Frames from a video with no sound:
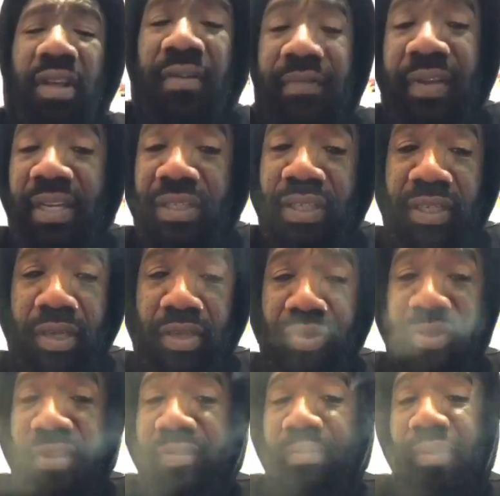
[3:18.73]
Invest in
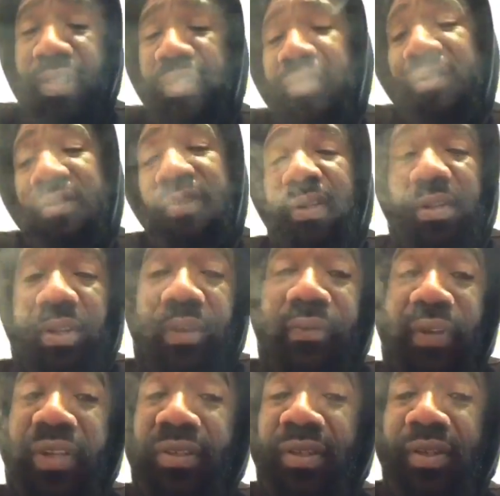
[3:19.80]
yourself, blood.
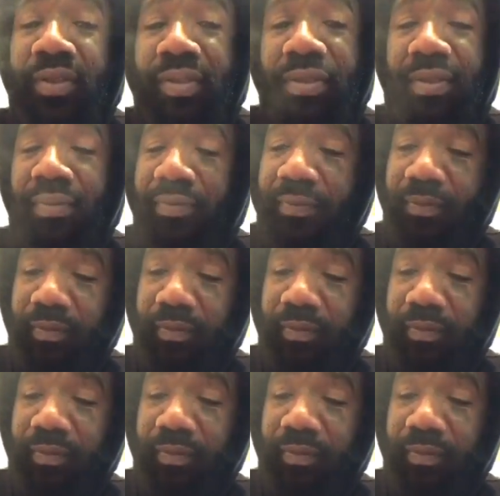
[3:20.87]
Invest in yourself.